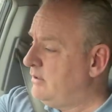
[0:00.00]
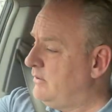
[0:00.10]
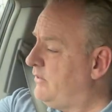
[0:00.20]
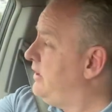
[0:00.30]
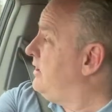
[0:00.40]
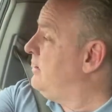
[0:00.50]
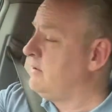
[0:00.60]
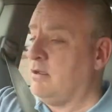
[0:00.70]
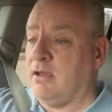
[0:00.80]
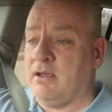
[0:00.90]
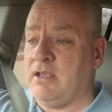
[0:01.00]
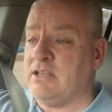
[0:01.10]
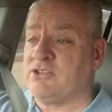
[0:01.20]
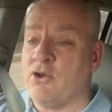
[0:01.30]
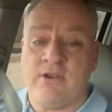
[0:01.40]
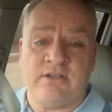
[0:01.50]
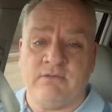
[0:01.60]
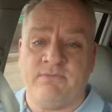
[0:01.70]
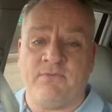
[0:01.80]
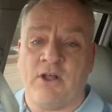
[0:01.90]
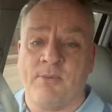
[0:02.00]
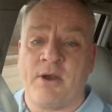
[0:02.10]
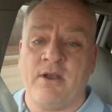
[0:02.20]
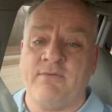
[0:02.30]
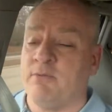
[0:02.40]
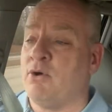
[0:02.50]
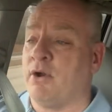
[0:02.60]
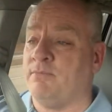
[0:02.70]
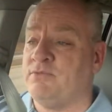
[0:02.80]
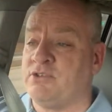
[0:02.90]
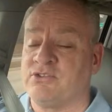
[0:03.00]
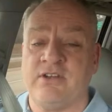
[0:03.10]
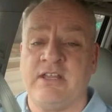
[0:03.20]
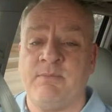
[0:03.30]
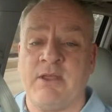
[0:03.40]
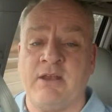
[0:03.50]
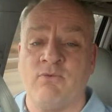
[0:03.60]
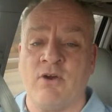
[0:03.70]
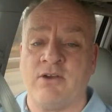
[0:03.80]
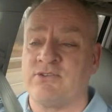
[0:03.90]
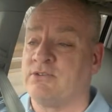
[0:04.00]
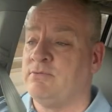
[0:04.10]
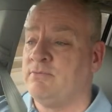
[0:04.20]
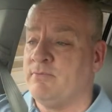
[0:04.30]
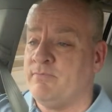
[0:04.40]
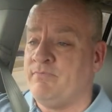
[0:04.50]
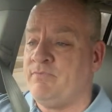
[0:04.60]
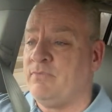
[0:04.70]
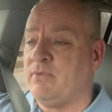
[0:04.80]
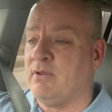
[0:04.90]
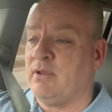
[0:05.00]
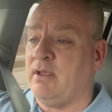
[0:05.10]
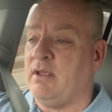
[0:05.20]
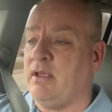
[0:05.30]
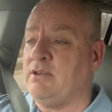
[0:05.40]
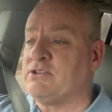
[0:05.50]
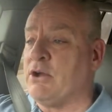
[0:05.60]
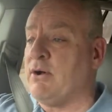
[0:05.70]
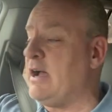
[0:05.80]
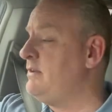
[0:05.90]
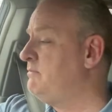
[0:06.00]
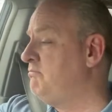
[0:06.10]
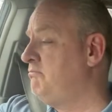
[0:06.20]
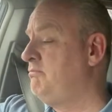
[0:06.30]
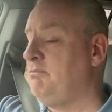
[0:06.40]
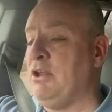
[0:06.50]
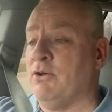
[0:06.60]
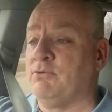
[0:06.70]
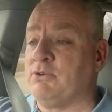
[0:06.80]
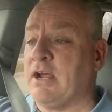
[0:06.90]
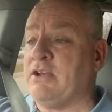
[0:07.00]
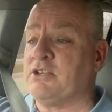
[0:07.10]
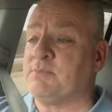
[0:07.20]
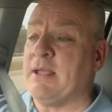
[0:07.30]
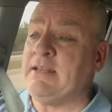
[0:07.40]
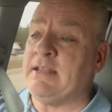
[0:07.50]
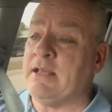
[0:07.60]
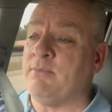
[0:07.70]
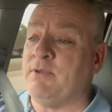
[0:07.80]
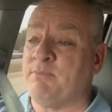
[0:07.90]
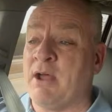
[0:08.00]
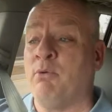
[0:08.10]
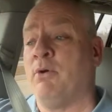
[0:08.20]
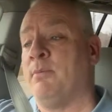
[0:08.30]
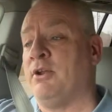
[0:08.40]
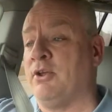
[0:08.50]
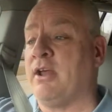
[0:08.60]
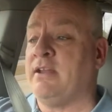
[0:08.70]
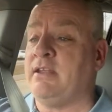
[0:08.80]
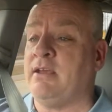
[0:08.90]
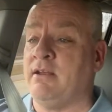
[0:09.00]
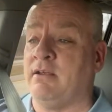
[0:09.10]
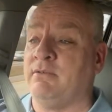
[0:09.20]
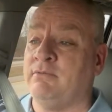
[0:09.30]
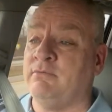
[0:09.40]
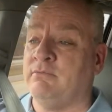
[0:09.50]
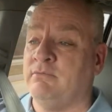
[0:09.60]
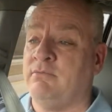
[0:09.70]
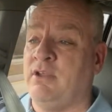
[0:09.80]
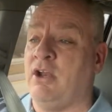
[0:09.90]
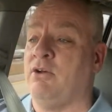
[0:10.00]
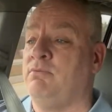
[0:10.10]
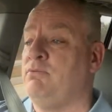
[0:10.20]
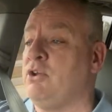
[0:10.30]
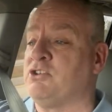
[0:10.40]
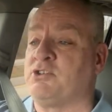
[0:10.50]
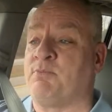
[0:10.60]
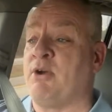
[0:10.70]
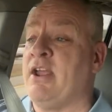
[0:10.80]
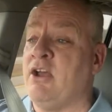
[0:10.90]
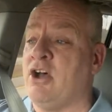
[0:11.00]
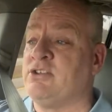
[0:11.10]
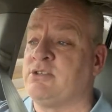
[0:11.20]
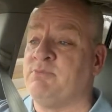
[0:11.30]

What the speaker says: then it's going to fall apart even more. It's just going to keep getting worse. And so I, tried to explain to him it probably would have been a good idea to, you could spray on some